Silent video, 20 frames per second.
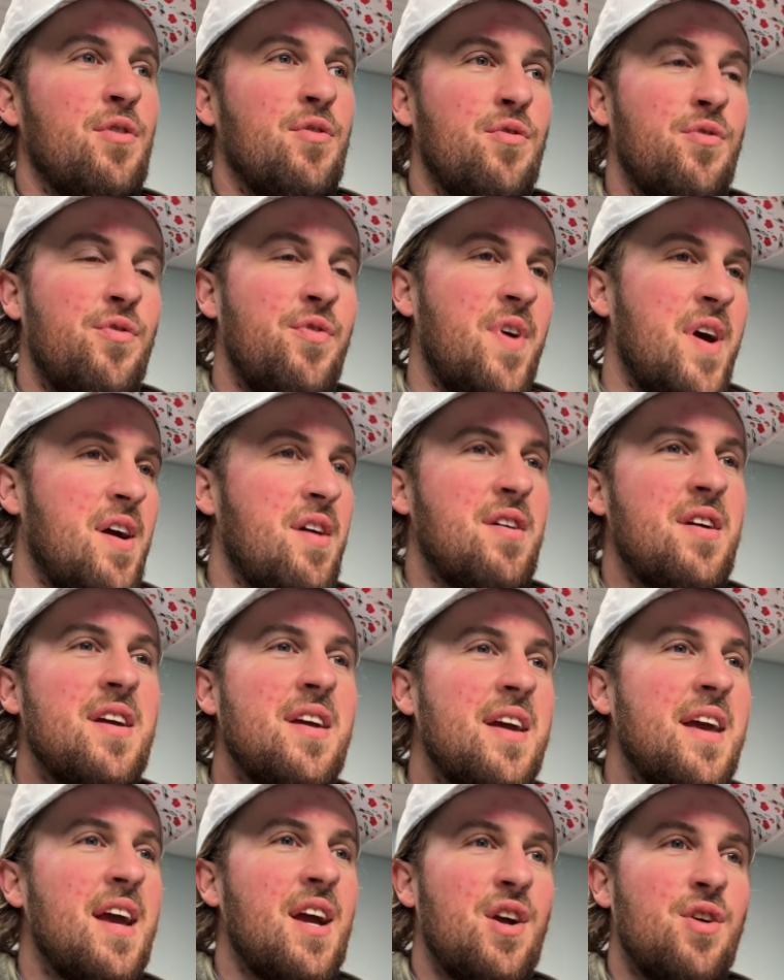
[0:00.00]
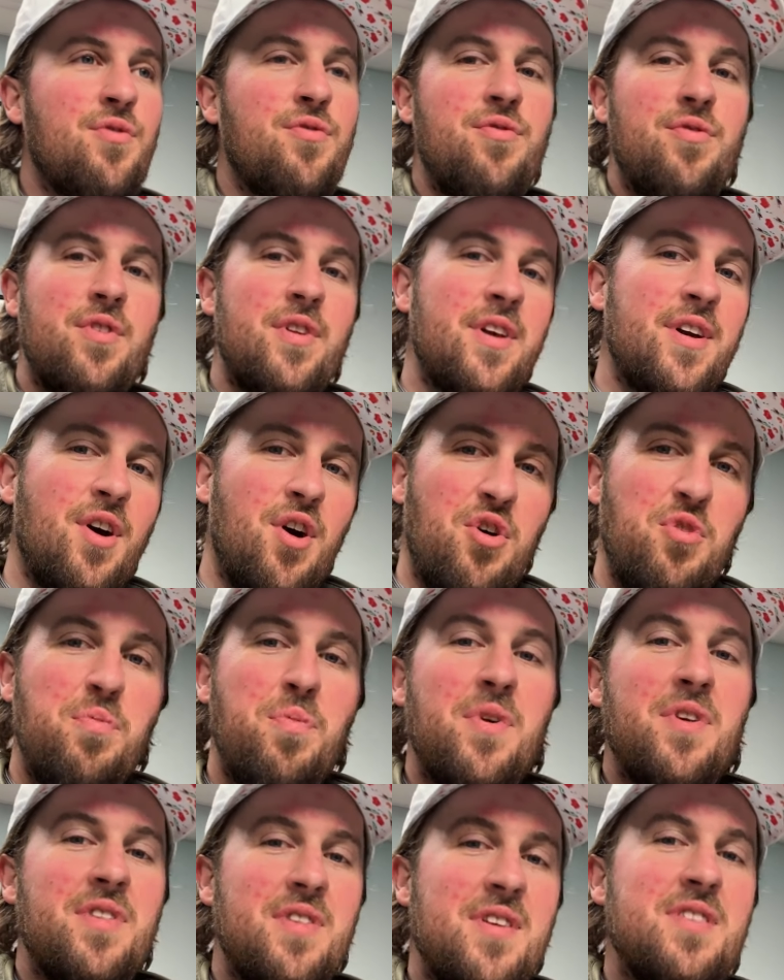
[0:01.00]
very carefully
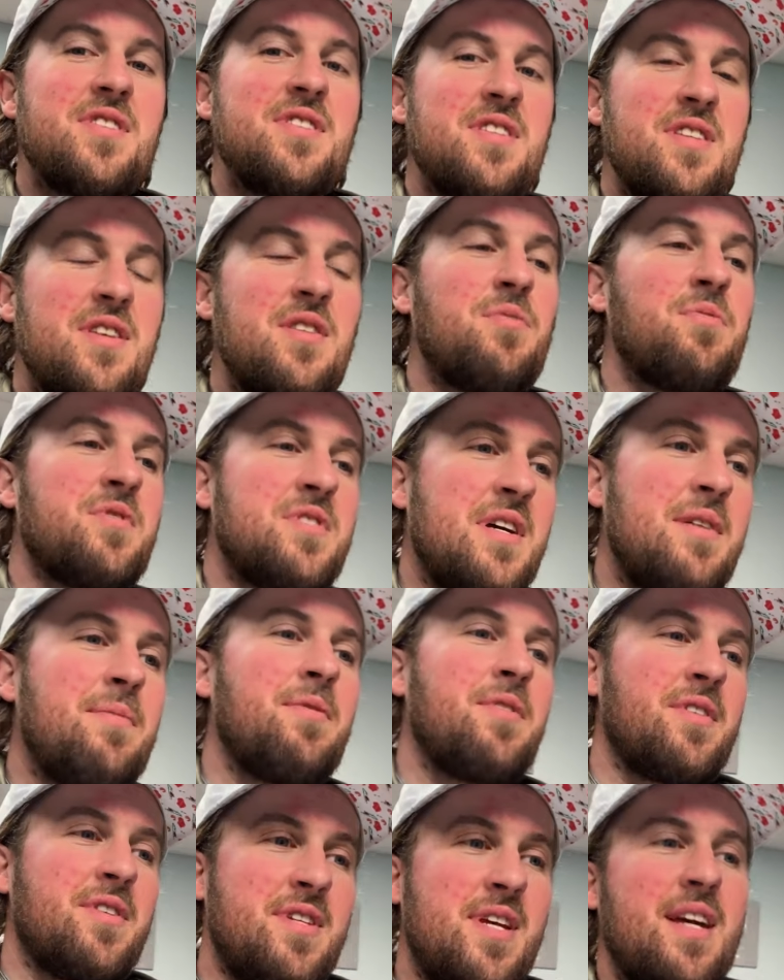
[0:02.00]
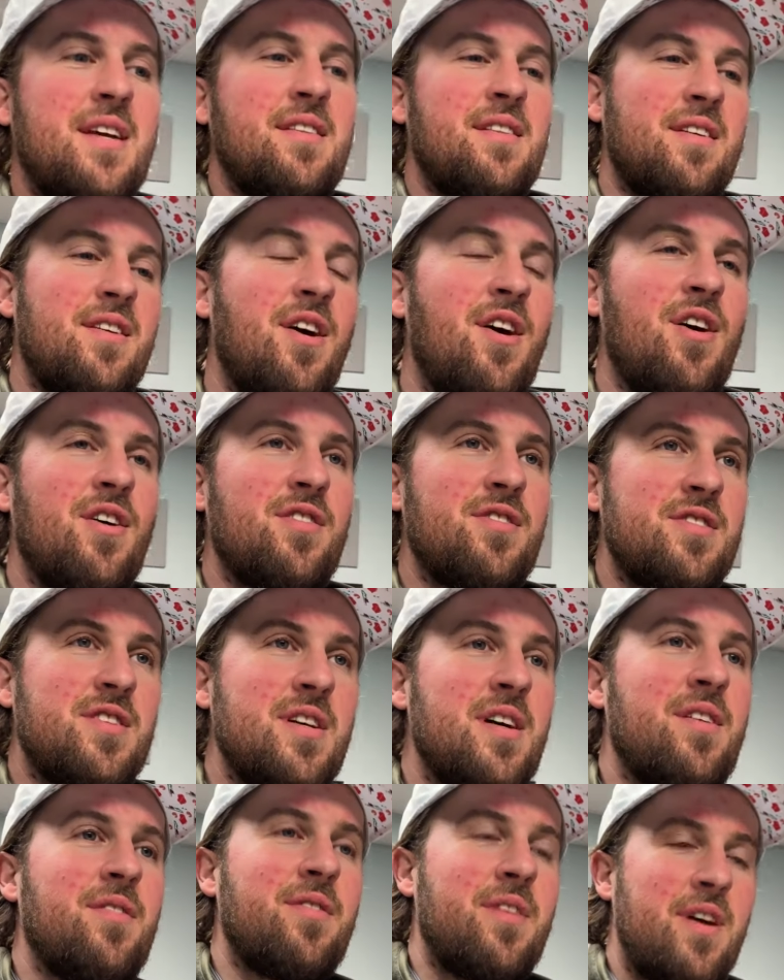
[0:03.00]
opened the seal, was able to take the cards
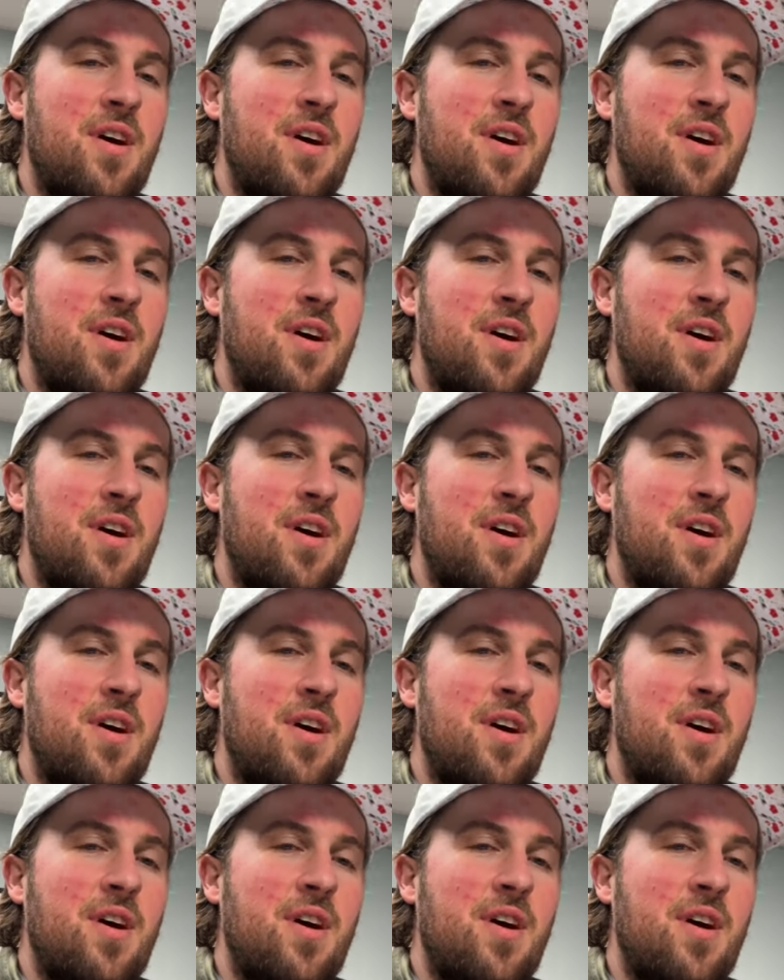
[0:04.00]
out.